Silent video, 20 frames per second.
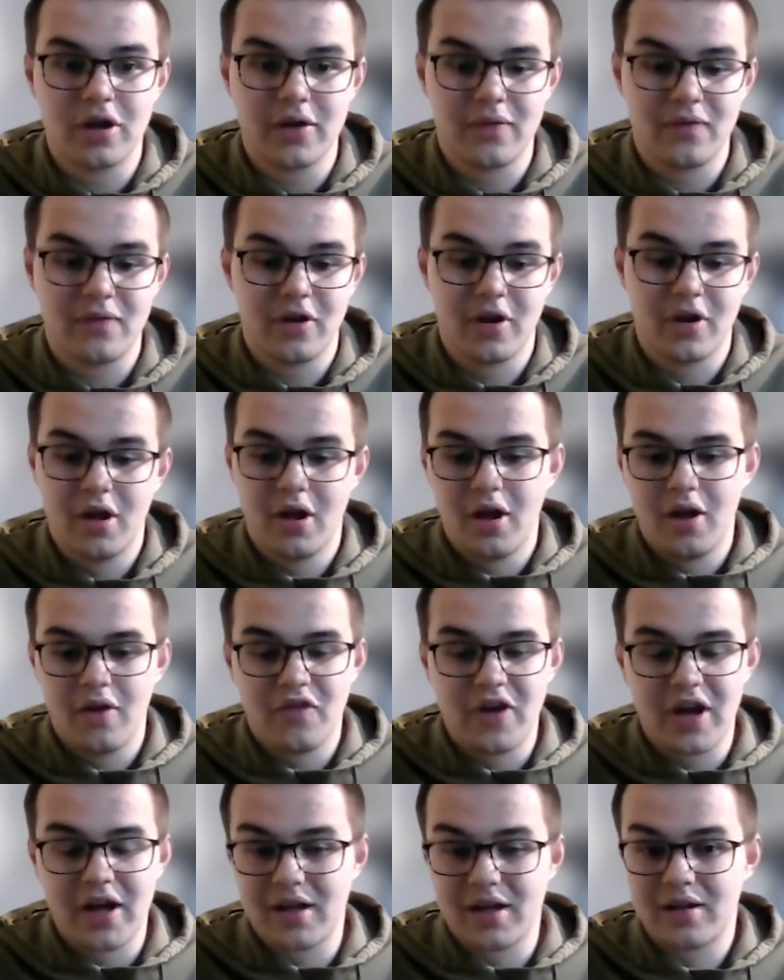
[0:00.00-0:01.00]
And if
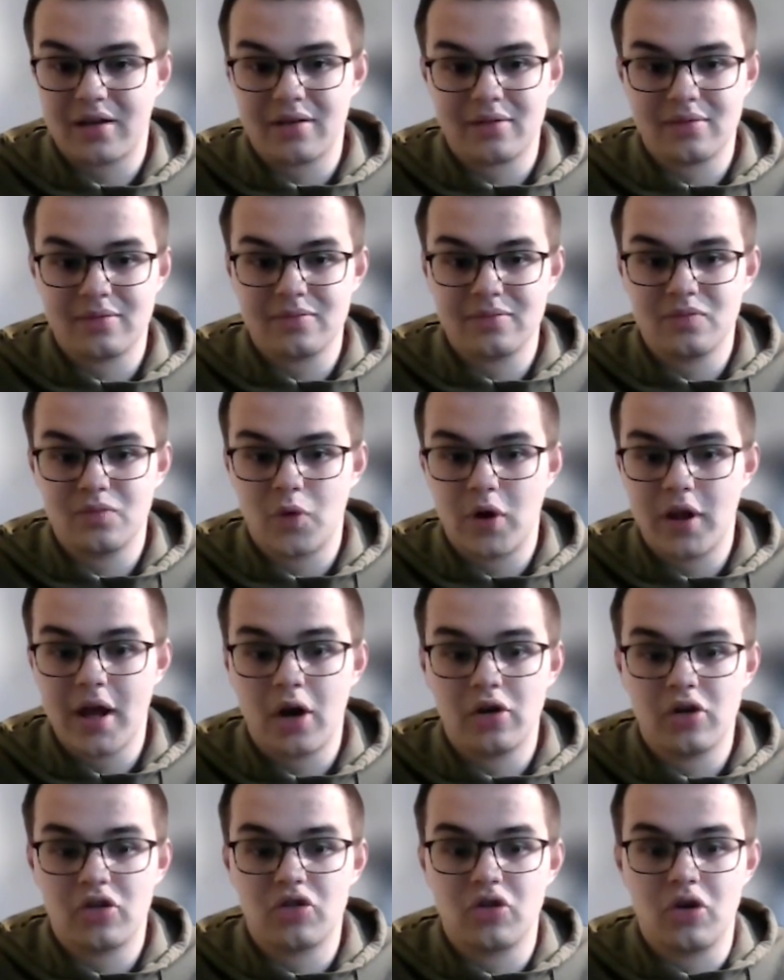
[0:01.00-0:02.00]
I,
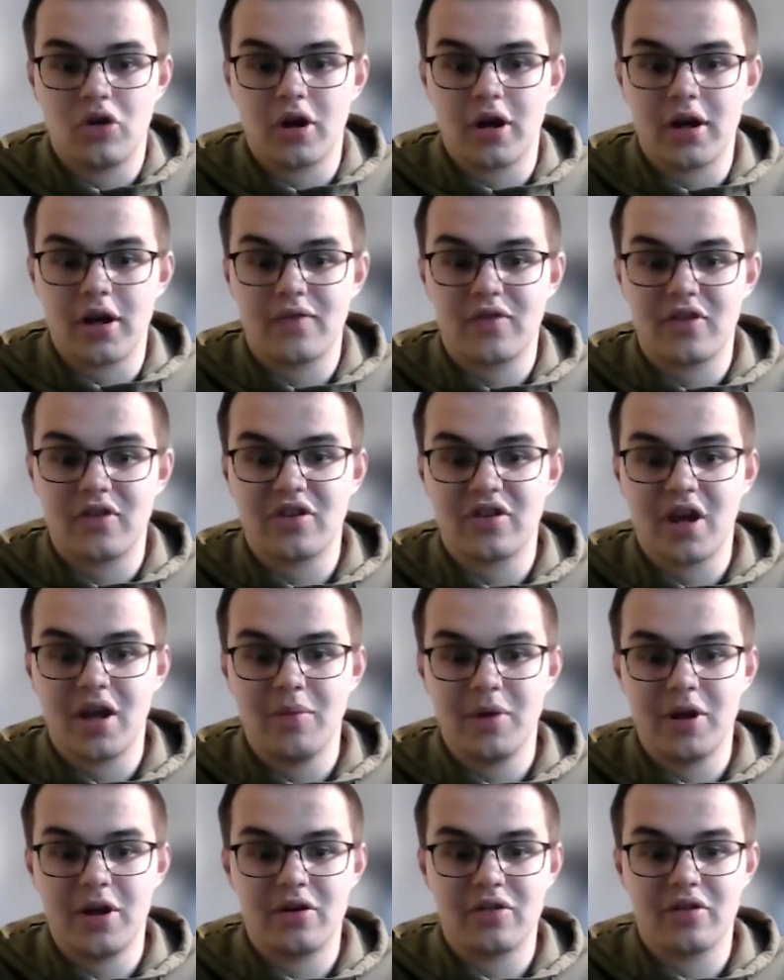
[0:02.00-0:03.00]
without a tour card, have the
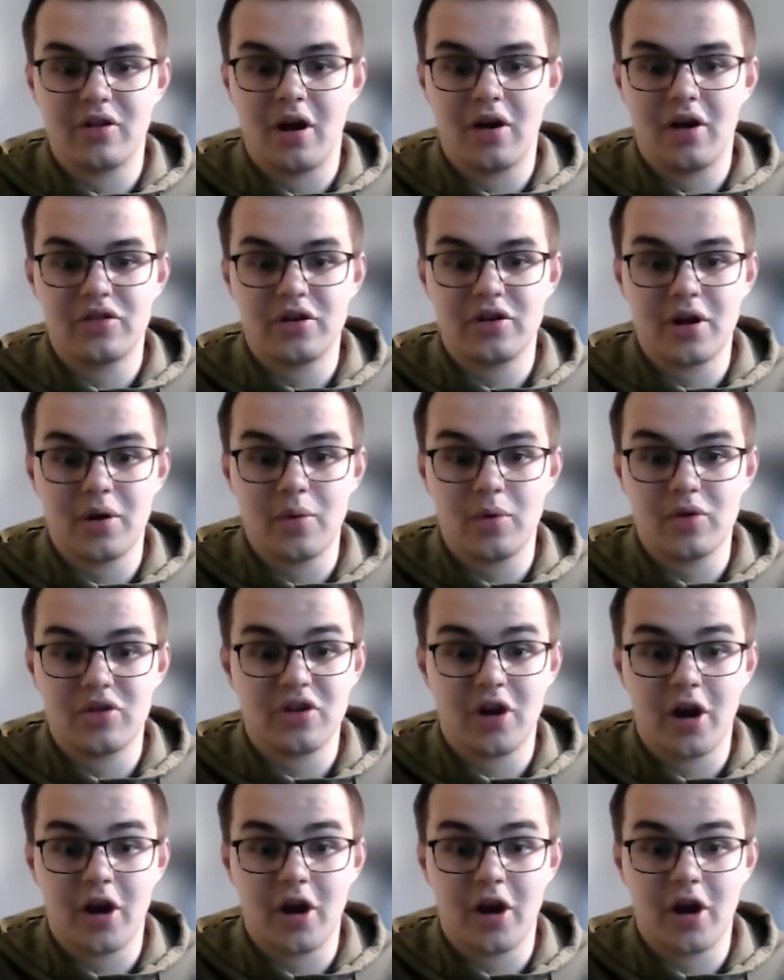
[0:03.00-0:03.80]
same year as last year, I would